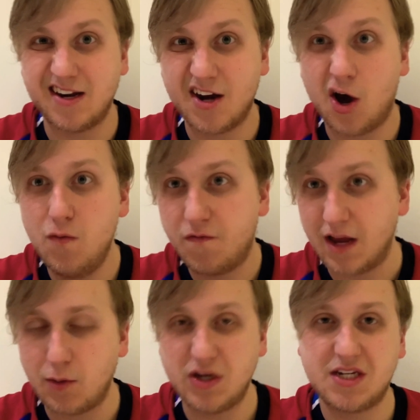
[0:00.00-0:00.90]
and hopefully
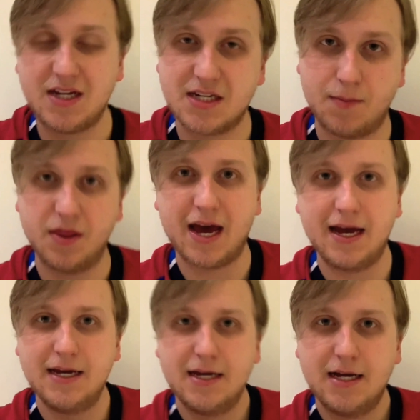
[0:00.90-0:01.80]
we see some of that
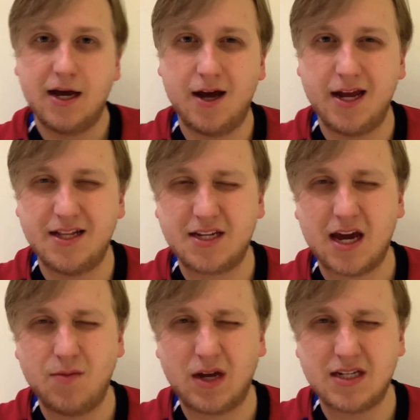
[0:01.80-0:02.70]
in this
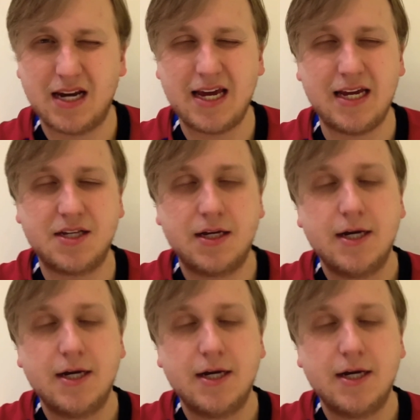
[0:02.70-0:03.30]
game against Leeds.